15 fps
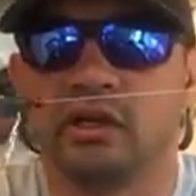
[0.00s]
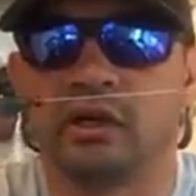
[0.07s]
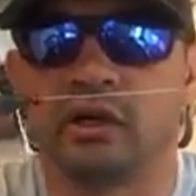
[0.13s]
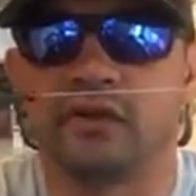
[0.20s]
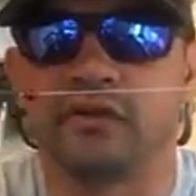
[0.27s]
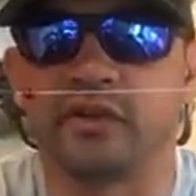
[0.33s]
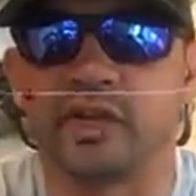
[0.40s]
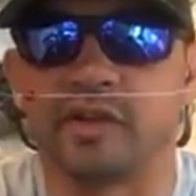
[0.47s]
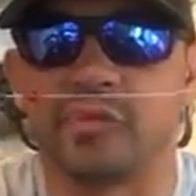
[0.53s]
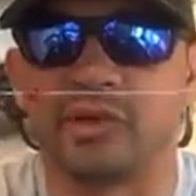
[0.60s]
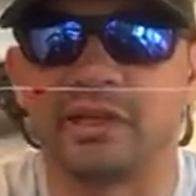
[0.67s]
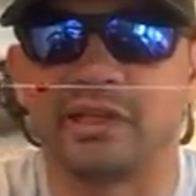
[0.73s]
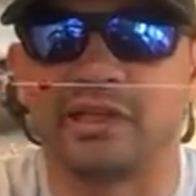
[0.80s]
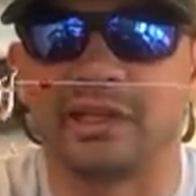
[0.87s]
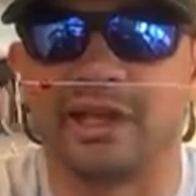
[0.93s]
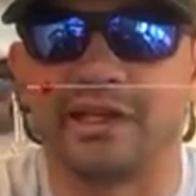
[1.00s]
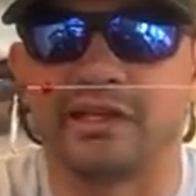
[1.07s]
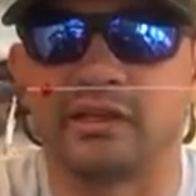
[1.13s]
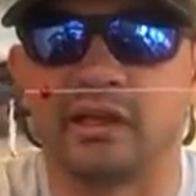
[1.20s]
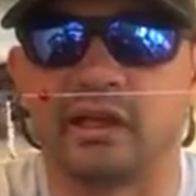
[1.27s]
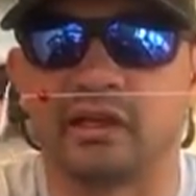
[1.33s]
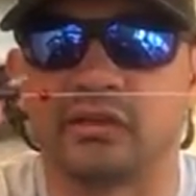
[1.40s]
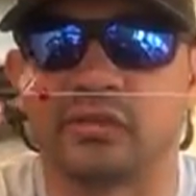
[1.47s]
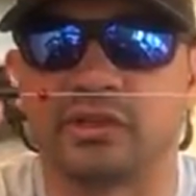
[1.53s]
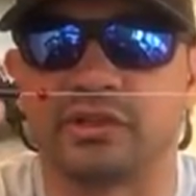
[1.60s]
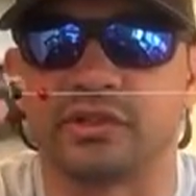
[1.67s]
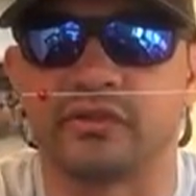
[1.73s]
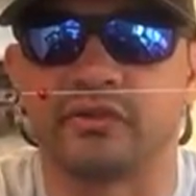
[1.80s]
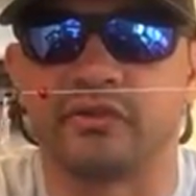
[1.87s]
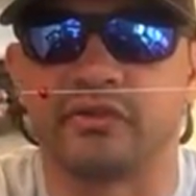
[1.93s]
Our VIP line lock, which
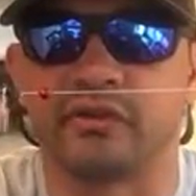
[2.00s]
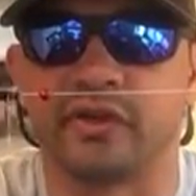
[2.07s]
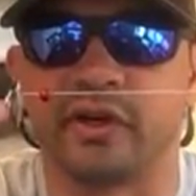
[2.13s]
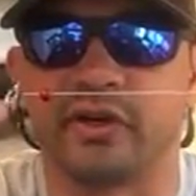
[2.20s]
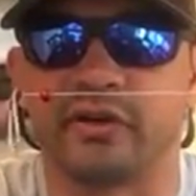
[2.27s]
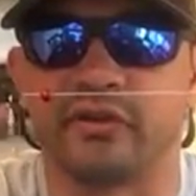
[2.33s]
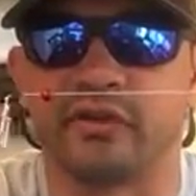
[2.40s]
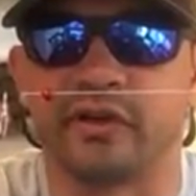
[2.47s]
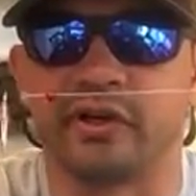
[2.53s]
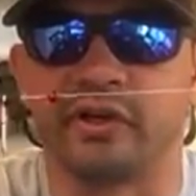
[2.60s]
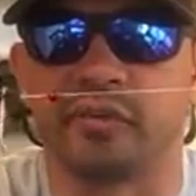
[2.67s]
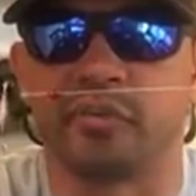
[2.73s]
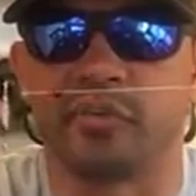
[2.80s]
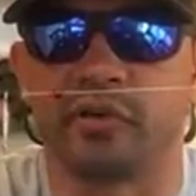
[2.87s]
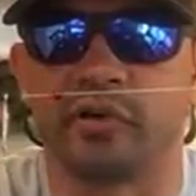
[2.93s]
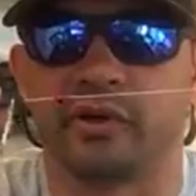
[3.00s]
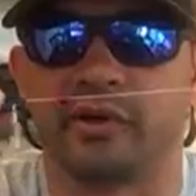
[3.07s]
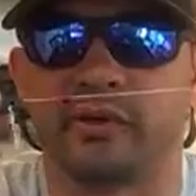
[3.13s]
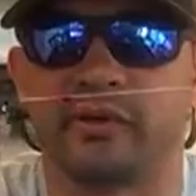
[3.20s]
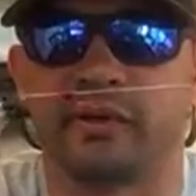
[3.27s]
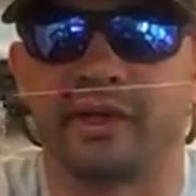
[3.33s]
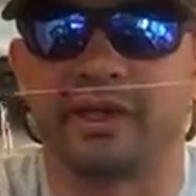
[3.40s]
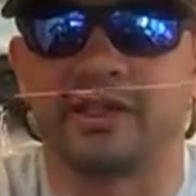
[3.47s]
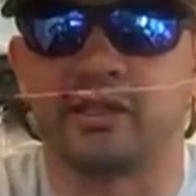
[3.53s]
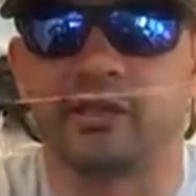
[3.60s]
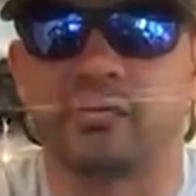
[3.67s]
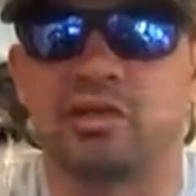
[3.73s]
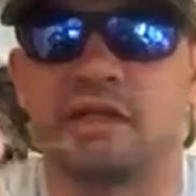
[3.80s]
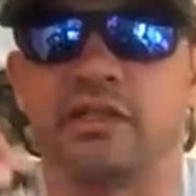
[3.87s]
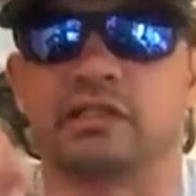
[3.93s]
is very, very important. That
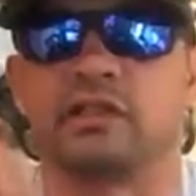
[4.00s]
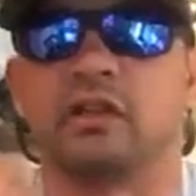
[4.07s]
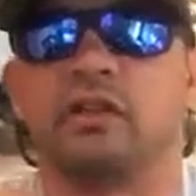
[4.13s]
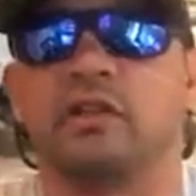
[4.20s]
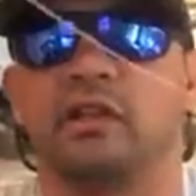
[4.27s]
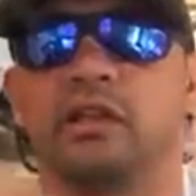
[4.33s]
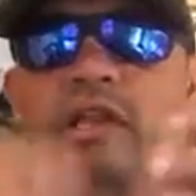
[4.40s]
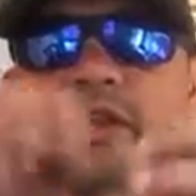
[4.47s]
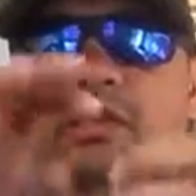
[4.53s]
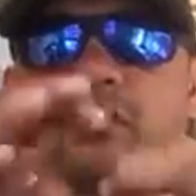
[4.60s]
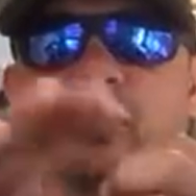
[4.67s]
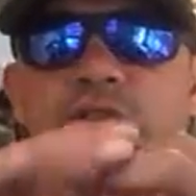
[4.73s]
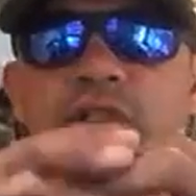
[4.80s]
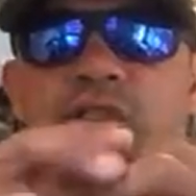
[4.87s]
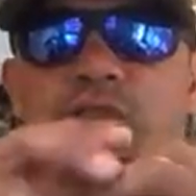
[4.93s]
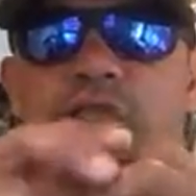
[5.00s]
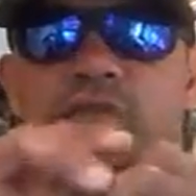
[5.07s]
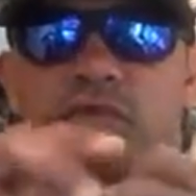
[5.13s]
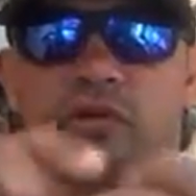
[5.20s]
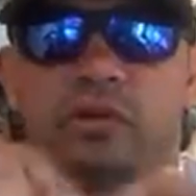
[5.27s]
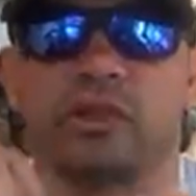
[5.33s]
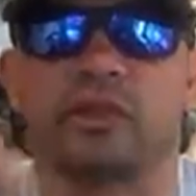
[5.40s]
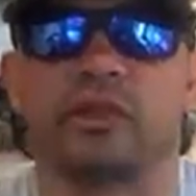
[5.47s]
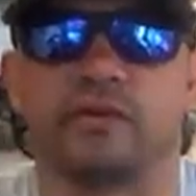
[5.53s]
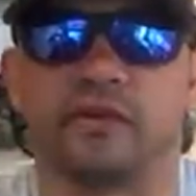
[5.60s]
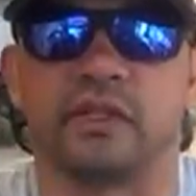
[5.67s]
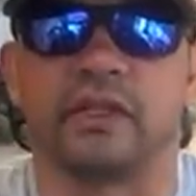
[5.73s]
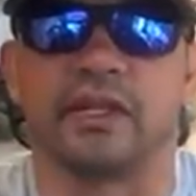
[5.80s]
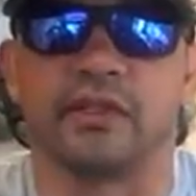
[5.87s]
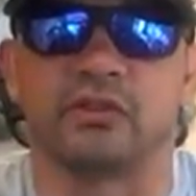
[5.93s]
eliminates all the line twist, the majority of
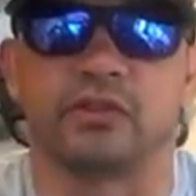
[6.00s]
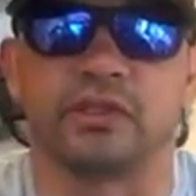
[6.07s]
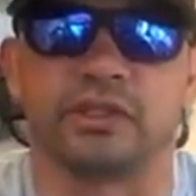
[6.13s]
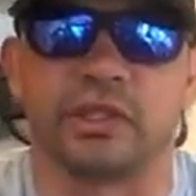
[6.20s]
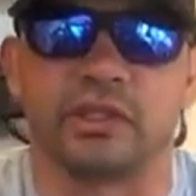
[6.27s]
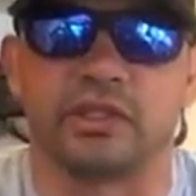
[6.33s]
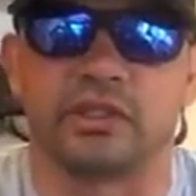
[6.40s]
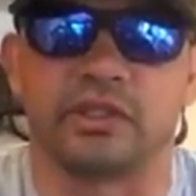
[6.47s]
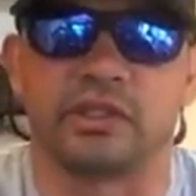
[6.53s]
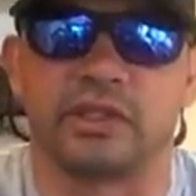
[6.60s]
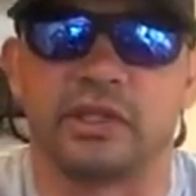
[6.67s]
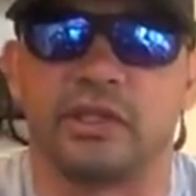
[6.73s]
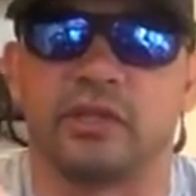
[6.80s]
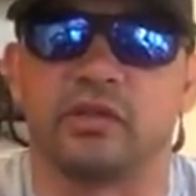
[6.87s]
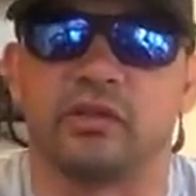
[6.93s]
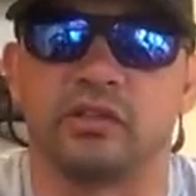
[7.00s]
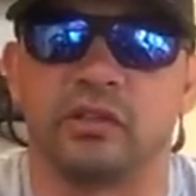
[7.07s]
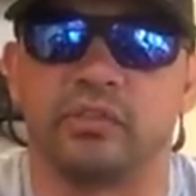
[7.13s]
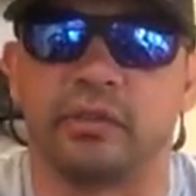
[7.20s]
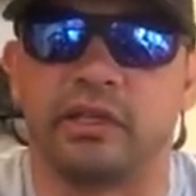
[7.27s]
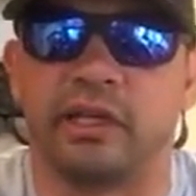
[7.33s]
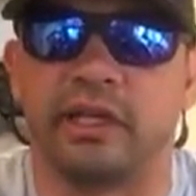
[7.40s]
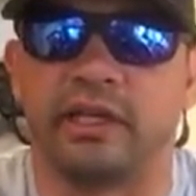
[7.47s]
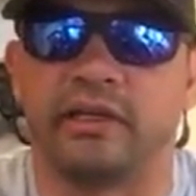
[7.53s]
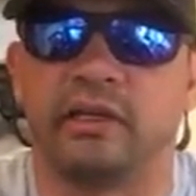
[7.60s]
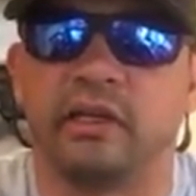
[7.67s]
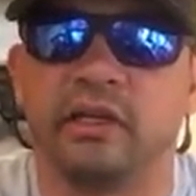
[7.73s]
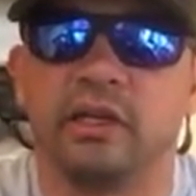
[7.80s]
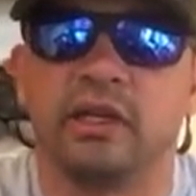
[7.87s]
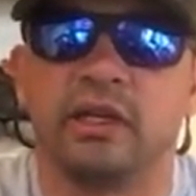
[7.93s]
the line twist, I should say, that goes up the line.
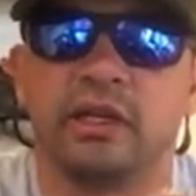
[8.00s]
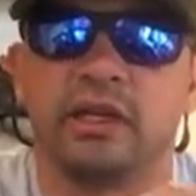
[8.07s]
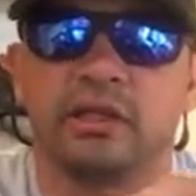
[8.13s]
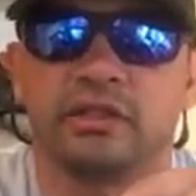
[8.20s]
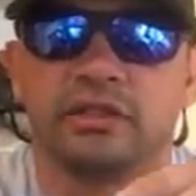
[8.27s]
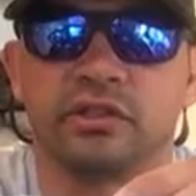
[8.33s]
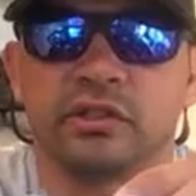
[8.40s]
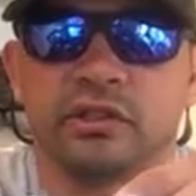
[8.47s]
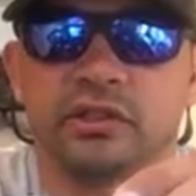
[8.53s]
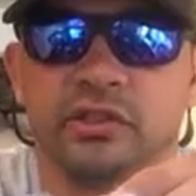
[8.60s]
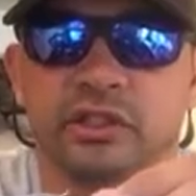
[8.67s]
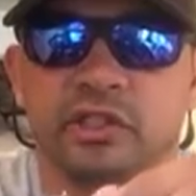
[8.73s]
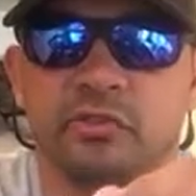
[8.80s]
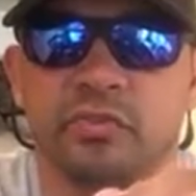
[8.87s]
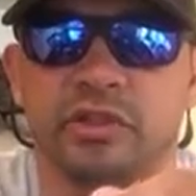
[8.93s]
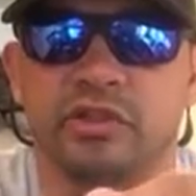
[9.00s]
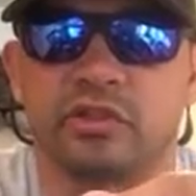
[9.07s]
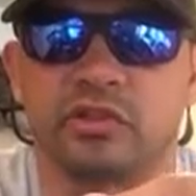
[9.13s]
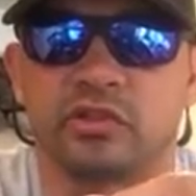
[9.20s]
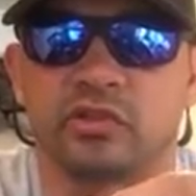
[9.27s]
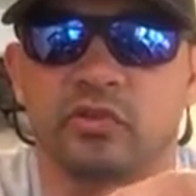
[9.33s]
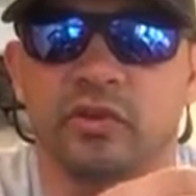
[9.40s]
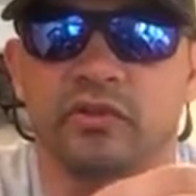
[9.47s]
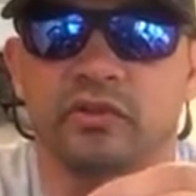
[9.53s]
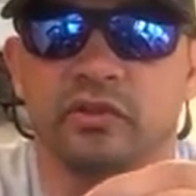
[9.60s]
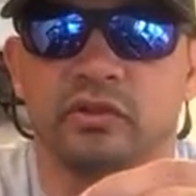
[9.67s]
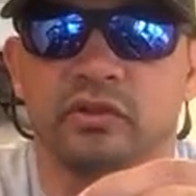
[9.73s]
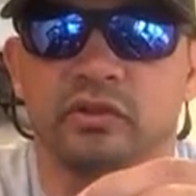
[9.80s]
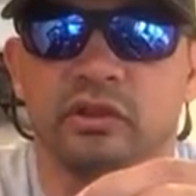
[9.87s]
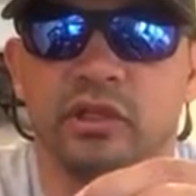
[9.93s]
As your 6-speed
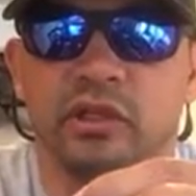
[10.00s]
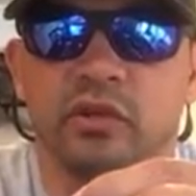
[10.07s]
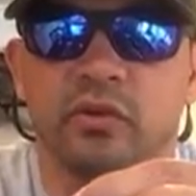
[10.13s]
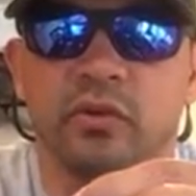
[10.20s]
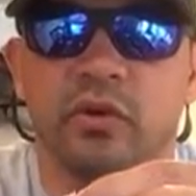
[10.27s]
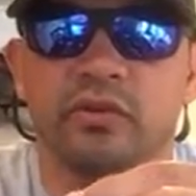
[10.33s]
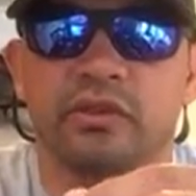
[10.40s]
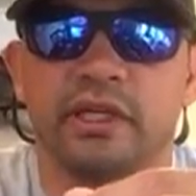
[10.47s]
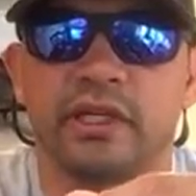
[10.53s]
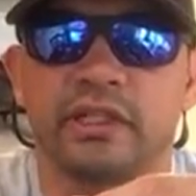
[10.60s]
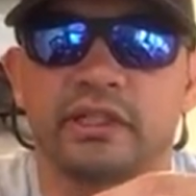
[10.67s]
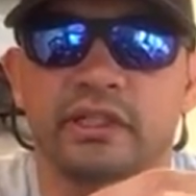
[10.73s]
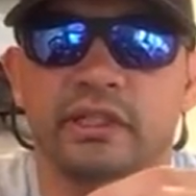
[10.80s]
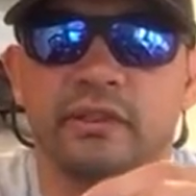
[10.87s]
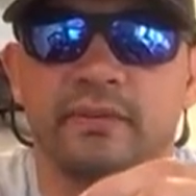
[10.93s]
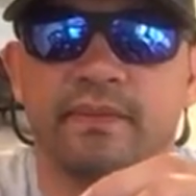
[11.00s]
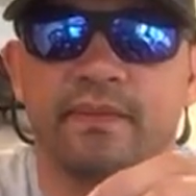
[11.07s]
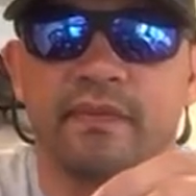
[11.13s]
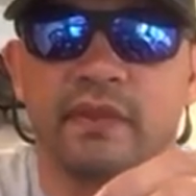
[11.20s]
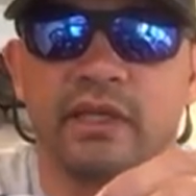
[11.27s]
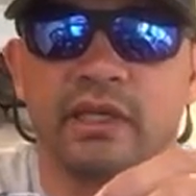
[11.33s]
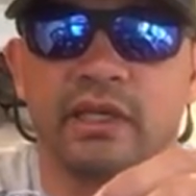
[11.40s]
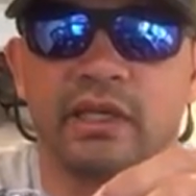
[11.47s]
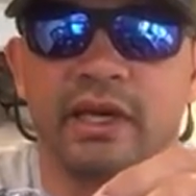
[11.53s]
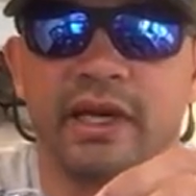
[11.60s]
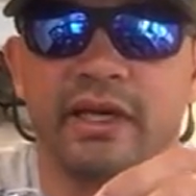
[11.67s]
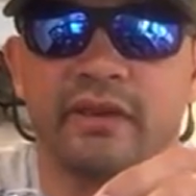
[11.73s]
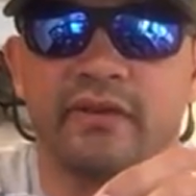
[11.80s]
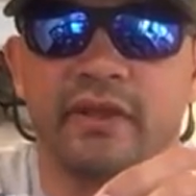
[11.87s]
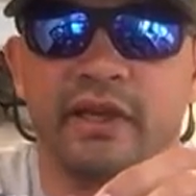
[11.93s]
swivel rotates, the
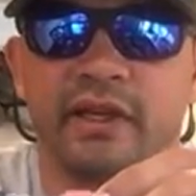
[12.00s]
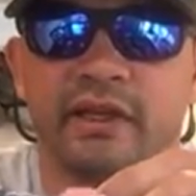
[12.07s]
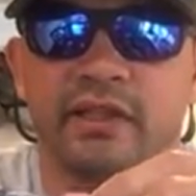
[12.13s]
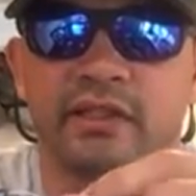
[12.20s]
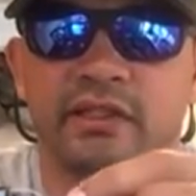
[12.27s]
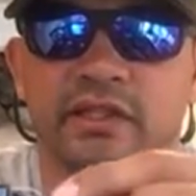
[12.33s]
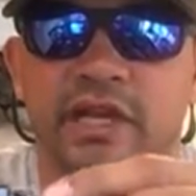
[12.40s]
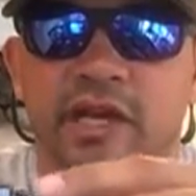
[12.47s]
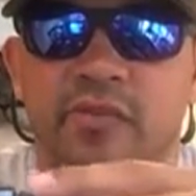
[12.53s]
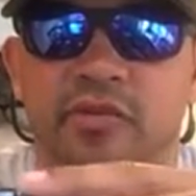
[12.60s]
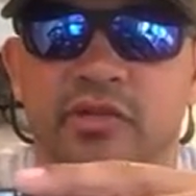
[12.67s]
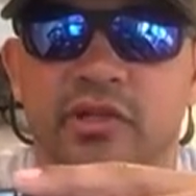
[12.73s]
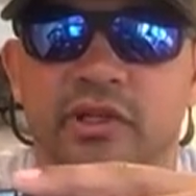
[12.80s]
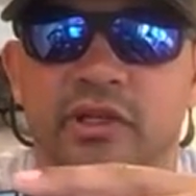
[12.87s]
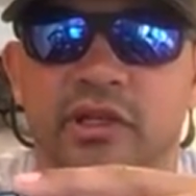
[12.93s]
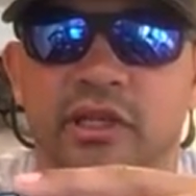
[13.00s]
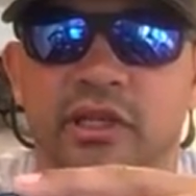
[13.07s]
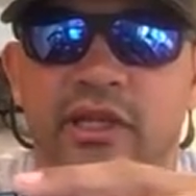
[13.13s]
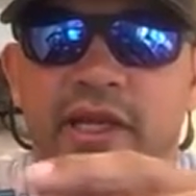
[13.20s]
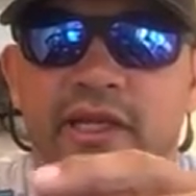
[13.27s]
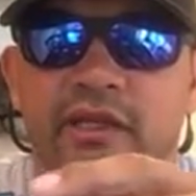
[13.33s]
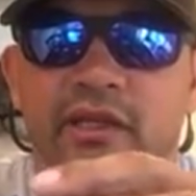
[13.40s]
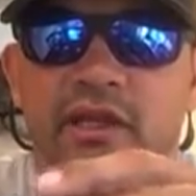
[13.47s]
eye of that gets captured into the line